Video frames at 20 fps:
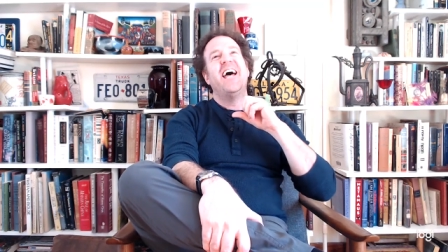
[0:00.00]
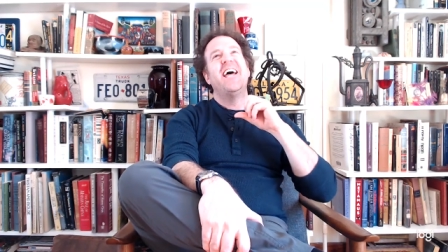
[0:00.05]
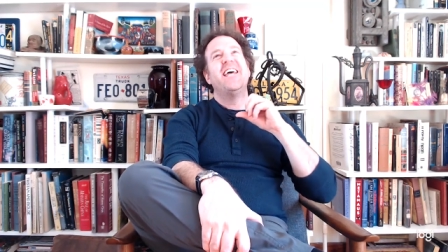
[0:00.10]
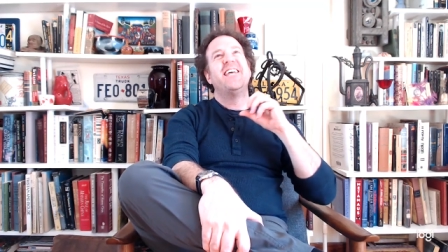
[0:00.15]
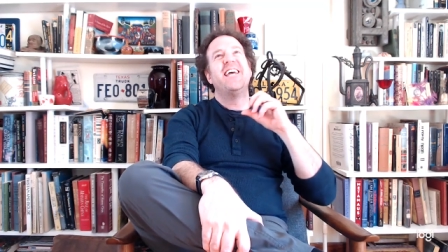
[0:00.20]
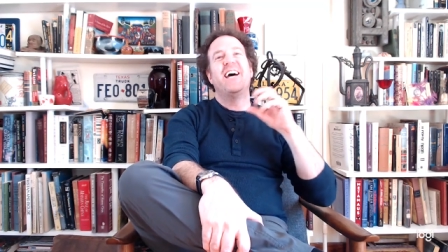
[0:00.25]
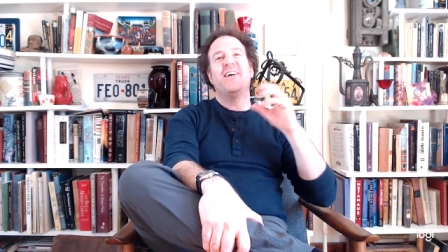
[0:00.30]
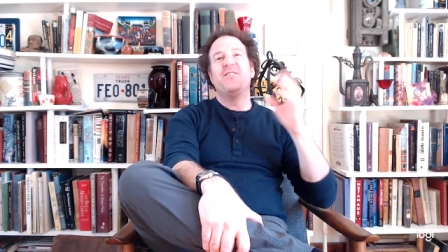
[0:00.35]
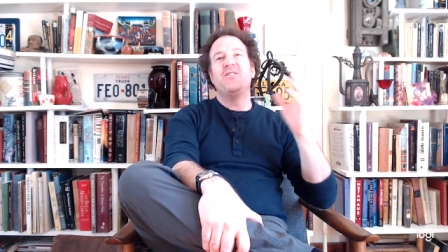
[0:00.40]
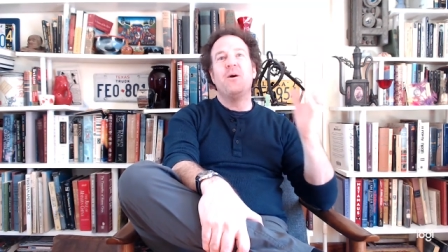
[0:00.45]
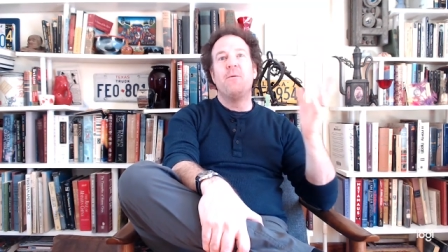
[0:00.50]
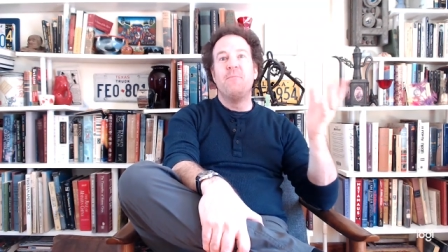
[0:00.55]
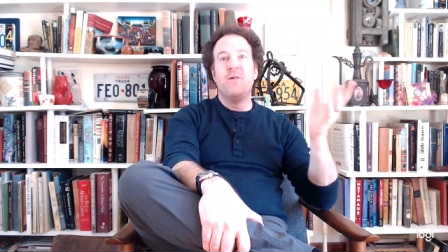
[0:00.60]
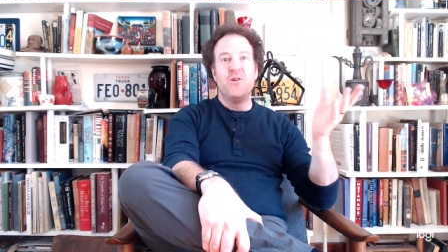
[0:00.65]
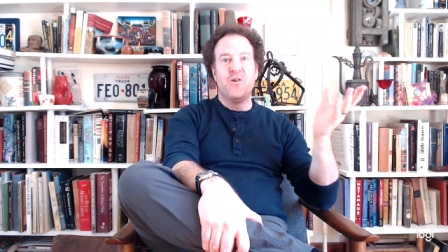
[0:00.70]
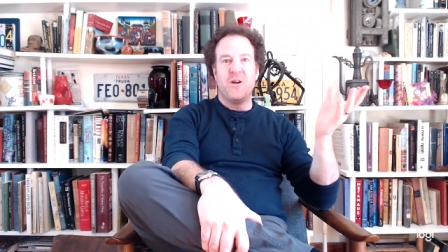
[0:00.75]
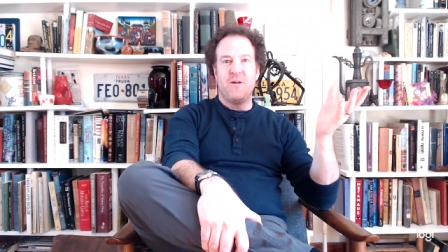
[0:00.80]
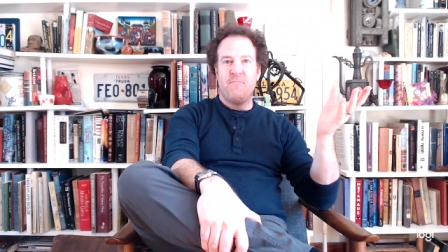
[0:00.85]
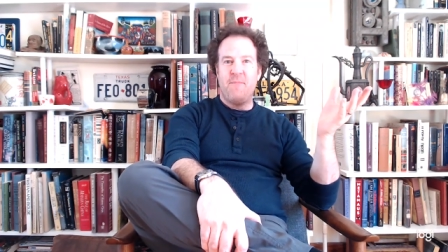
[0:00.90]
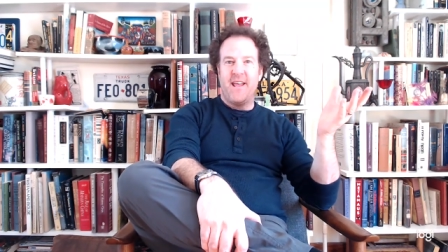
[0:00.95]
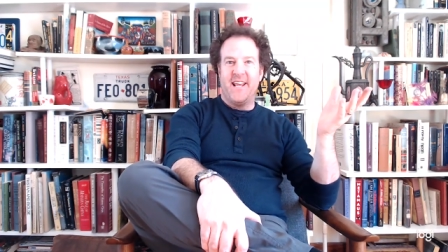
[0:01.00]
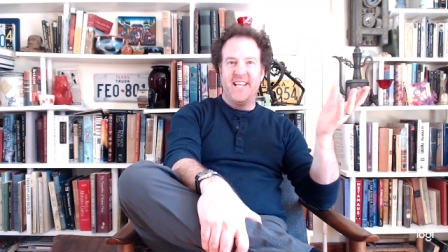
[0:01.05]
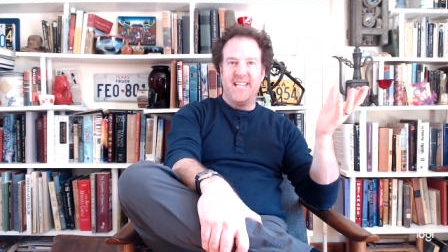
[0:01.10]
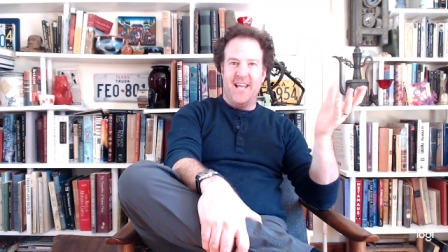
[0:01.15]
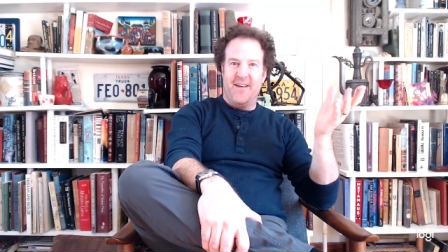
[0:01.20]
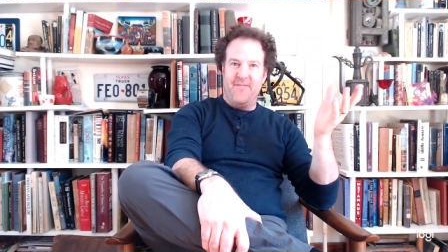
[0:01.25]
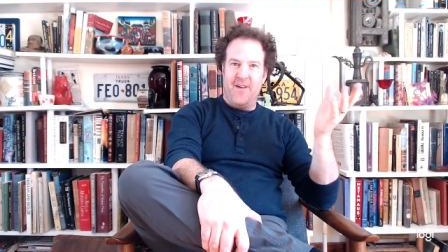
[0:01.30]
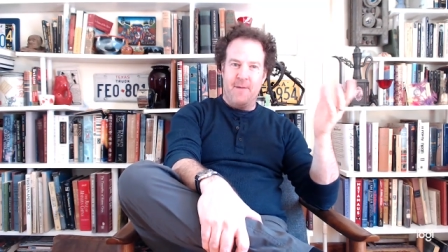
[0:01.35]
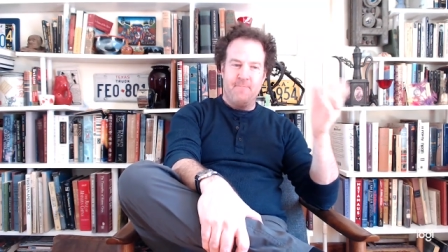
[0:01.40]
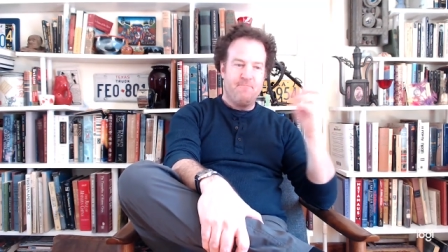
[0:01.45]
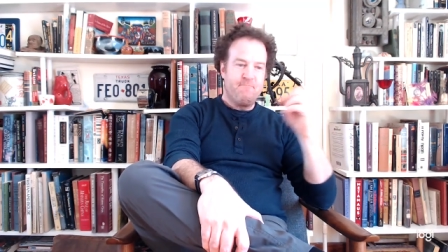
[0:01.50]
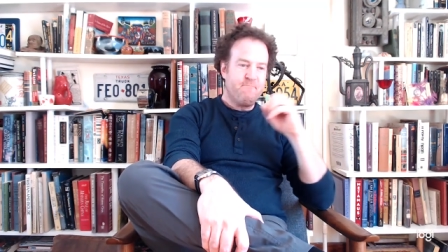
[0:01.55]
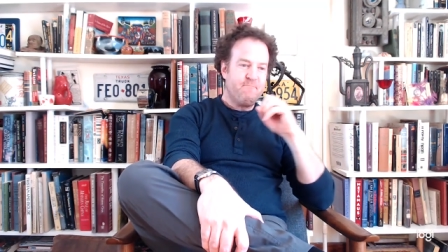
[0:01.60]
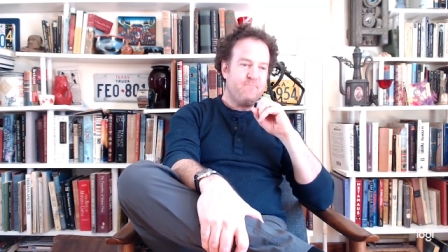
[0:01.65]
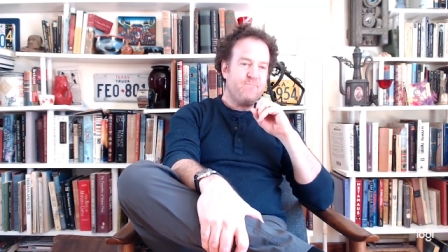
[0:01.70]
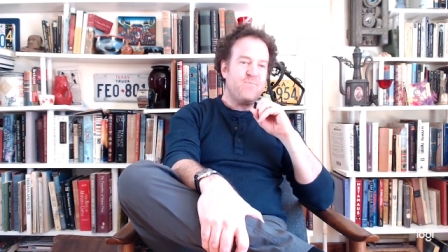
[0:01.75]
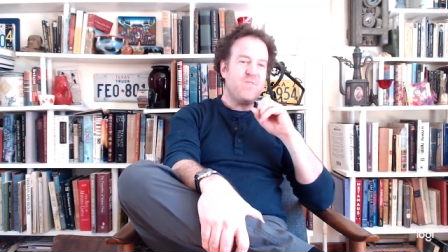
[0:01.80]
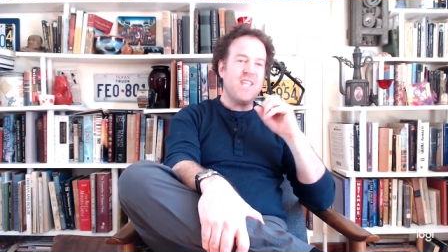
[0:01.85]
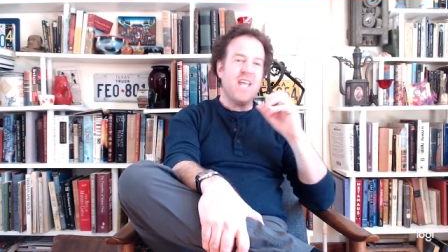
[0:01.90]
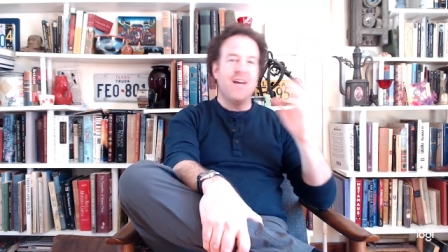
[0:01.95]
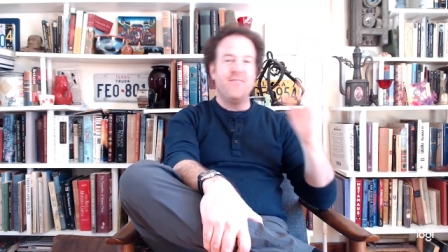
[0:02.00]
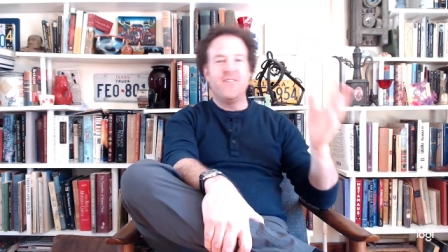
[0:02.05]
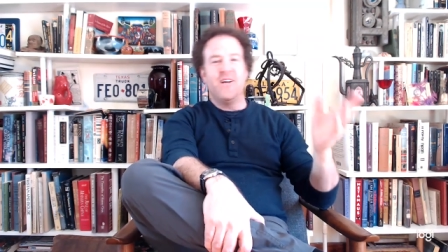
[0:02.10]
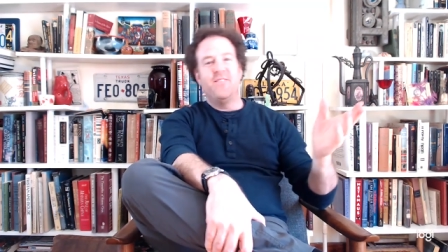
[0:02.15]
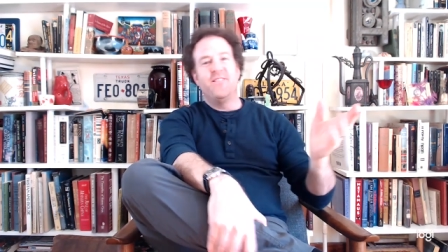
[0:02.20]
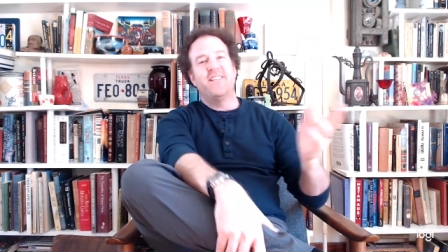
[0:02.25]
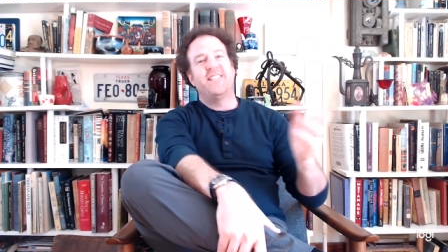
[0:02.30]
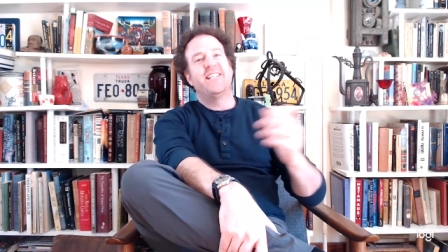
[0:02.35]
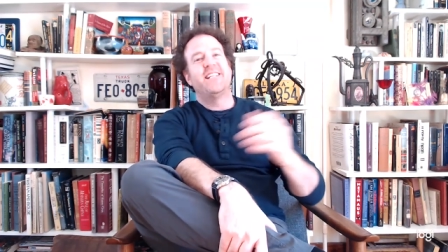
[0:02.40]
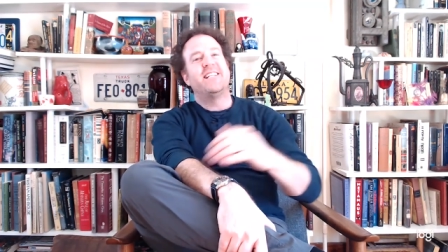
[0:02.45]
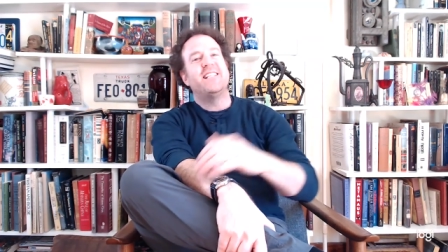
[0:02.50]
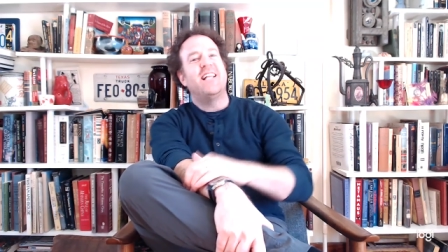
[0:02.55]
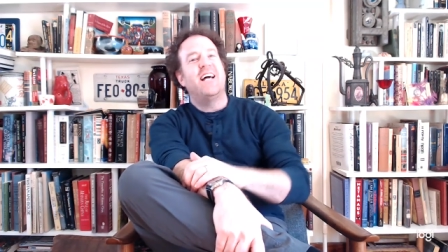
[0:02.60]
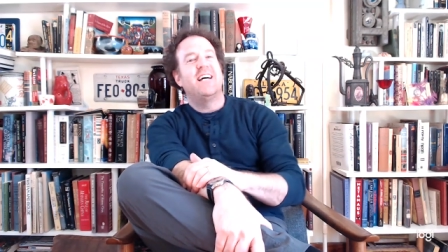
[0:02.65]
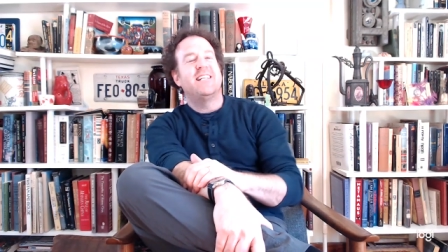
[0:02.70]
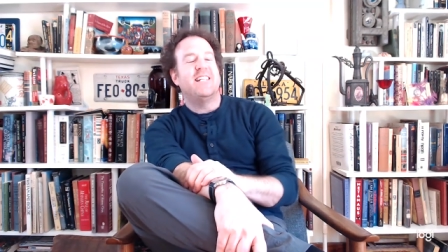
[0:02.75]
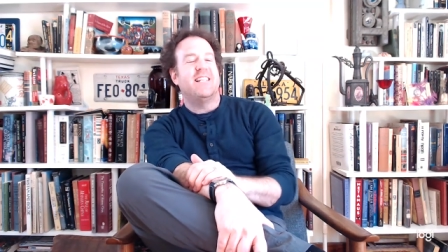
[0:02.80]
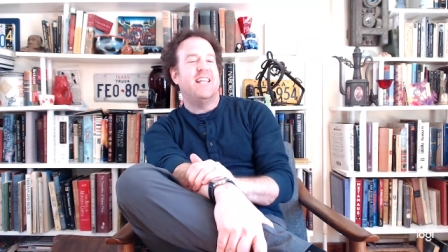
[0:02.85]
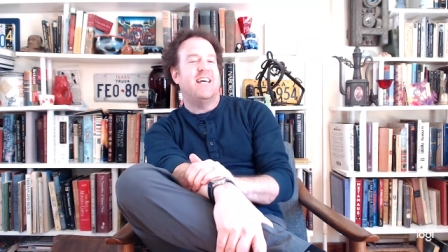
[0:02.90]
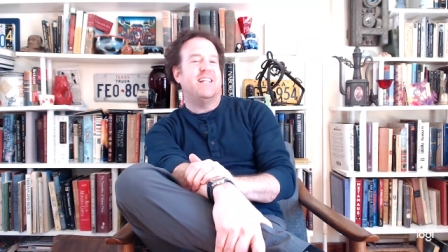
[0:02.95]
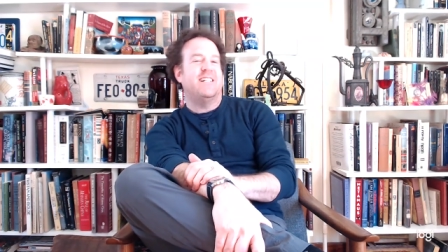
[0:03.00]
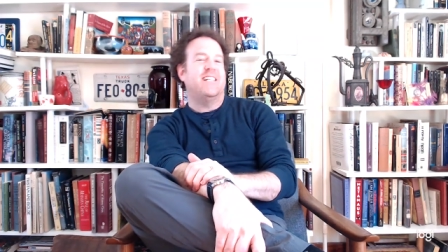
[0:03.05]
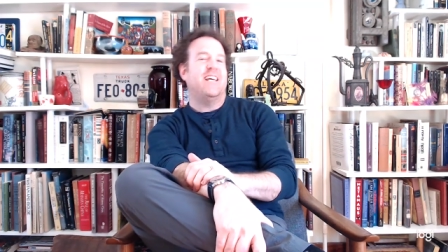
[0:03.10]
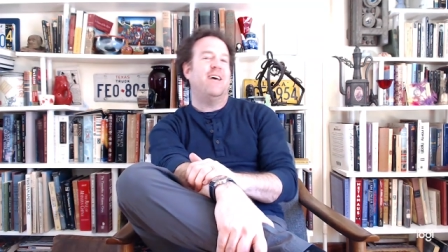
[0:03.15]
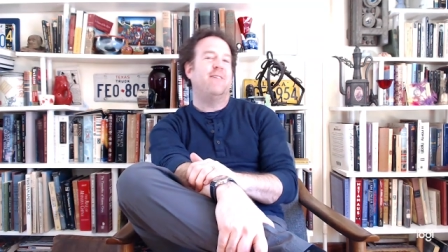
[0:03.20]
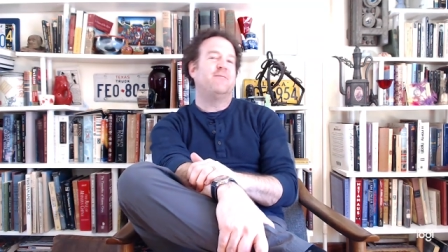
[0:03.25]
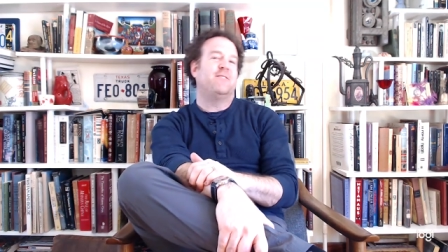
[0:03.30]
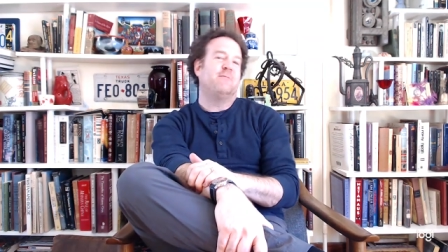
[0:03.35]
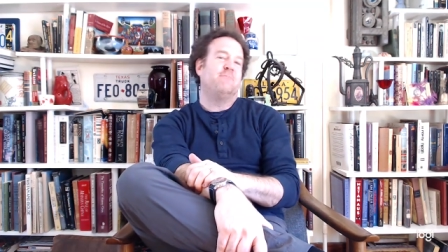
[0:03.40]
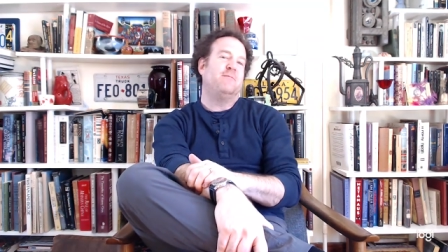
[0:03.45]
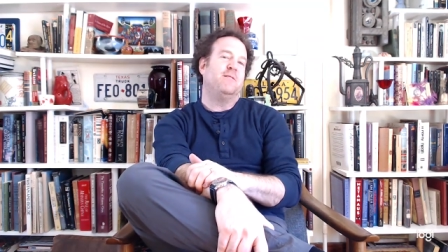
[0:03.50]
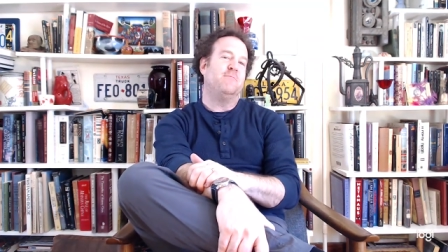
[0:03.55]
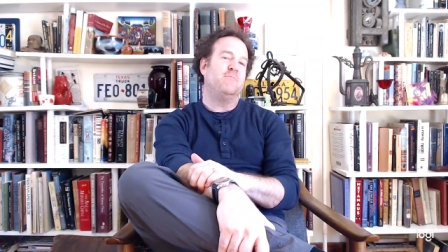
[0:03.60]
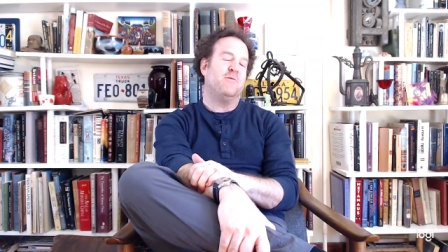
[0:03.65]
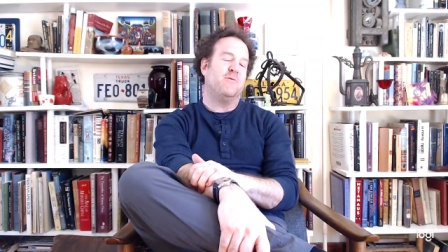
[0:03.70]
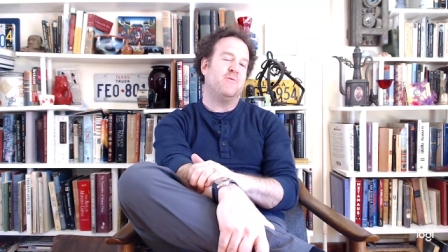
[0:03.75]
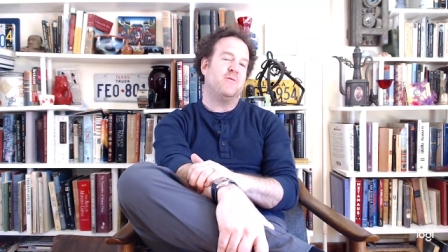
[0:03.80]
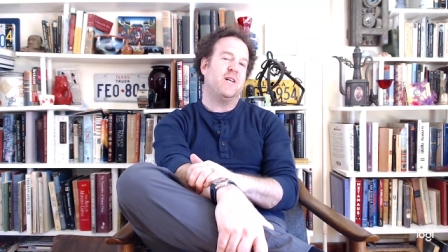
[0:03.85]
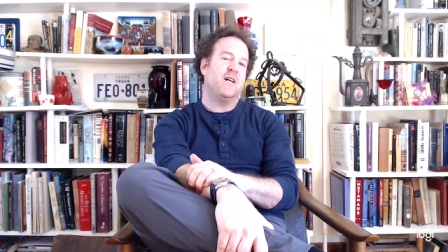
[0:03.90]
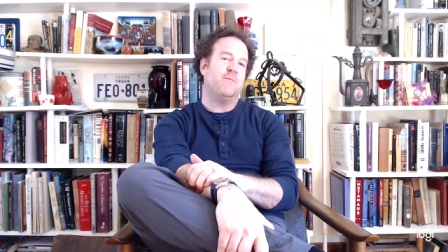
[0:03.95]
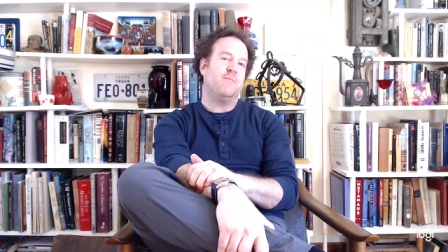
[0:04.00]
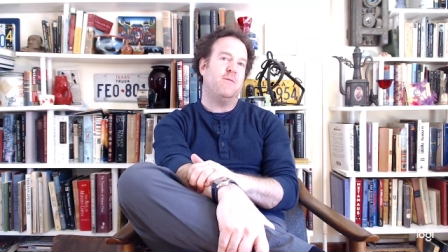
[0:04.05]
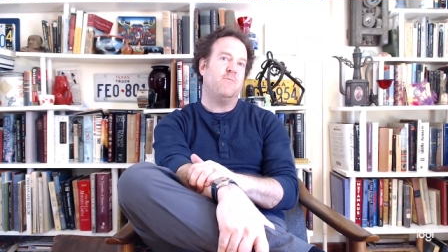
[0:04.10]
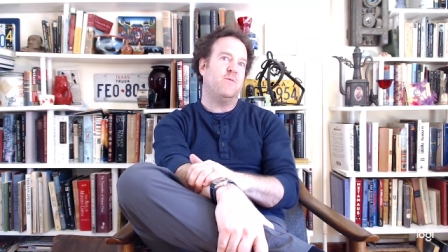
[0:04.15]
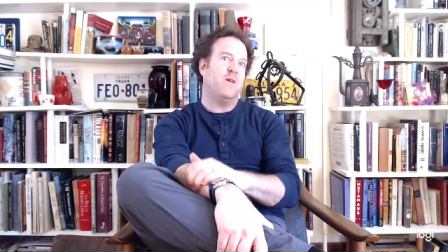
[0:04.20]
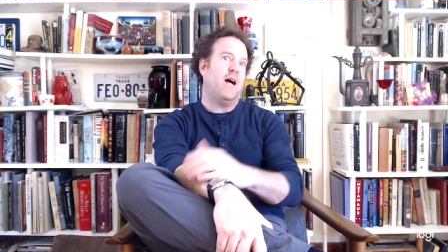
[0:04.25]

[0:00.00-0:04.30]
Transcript: yeah, I mean, you could make stuff up I've done this in class a lot of times, and people come up.